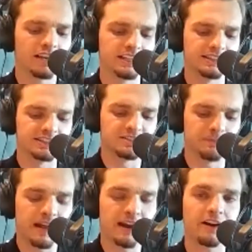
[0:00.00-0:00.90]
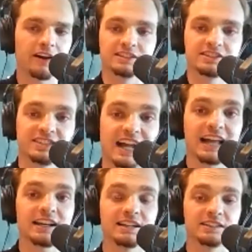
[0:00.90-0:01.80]
and despair and
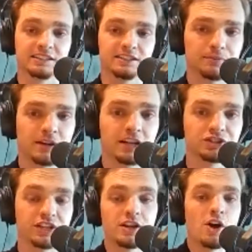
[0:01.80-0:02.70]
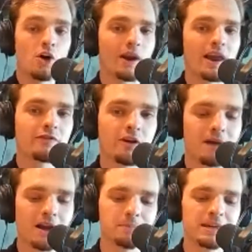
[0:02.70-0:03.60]
sadness and depression, whatever it
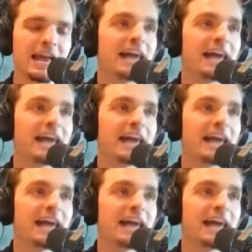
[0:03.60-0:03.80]
might be.